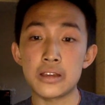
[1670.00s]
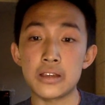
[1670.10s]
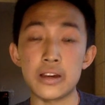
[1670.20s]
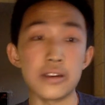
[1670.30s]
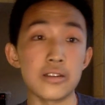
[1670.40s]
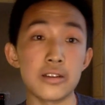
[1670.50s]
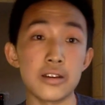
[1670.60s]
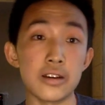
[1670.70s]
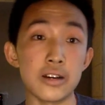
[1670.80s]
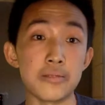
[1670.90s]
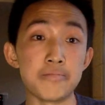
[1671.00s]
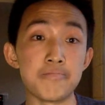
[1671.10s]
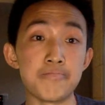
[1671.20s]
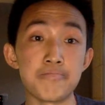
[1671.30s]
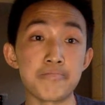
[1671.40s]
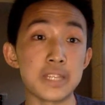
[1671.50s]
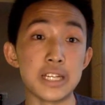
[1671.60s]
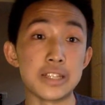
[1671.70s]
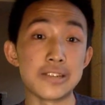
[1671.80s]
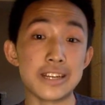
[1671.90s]
yeah,
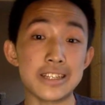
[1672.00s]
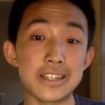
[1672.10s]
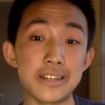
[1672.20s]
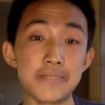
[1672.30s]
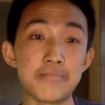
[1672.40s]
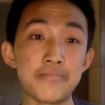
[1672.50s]
until next time,